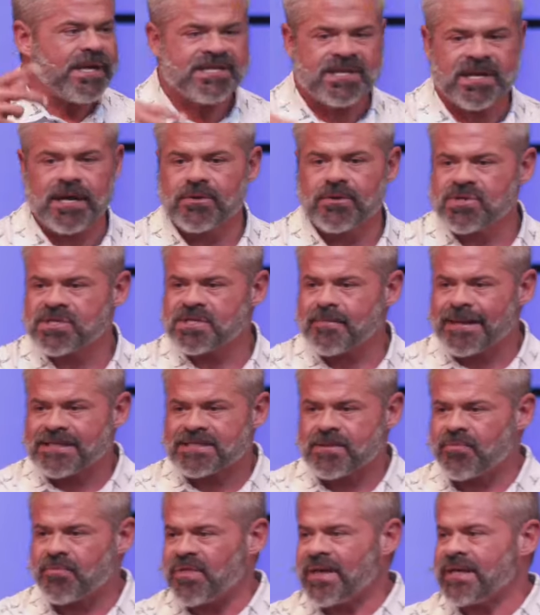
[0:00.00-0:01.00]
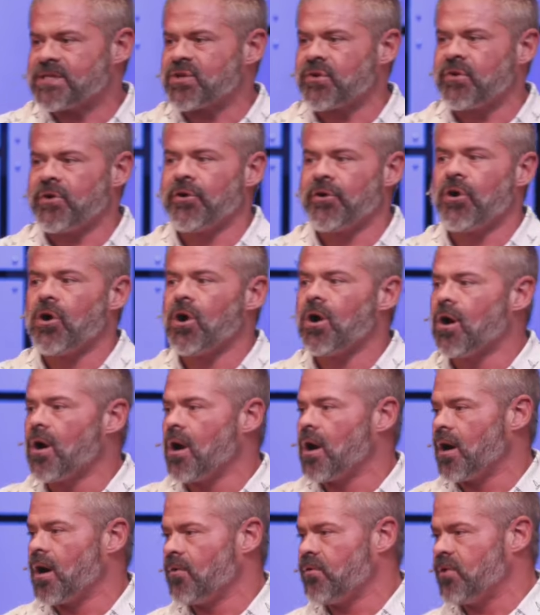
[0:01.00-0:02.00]
weeks ago just about some things that are in her
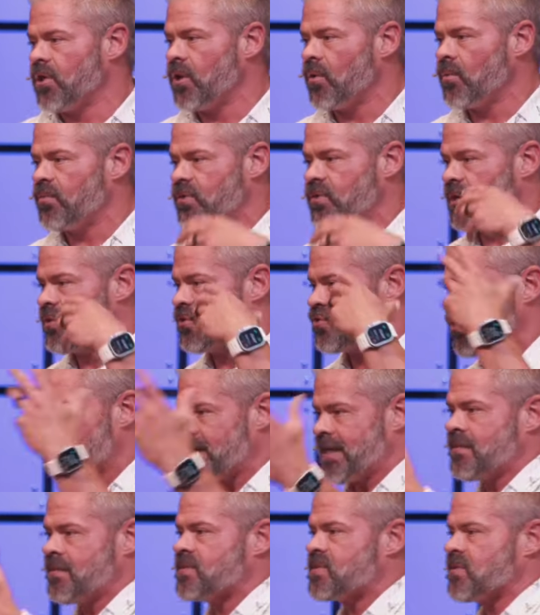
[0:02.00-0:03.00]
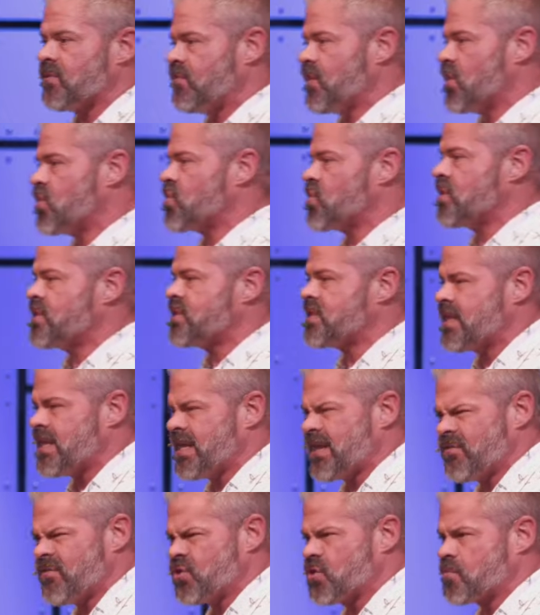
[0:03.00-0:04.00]
heart, you know, in dreams and visions, and
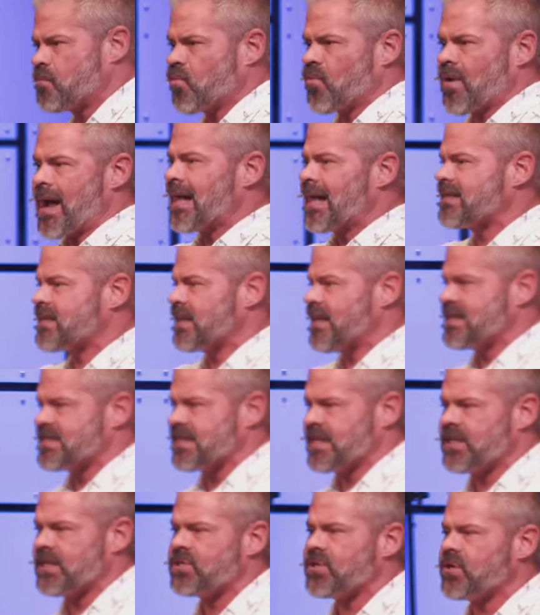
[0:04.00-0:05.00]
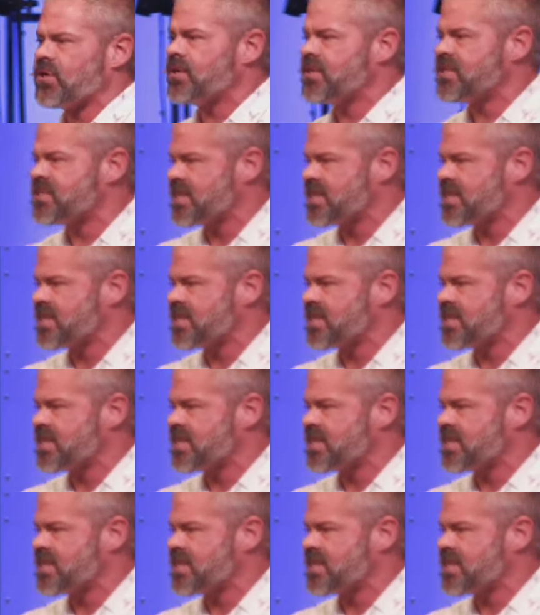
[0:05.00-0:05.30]
then even just practically as an interior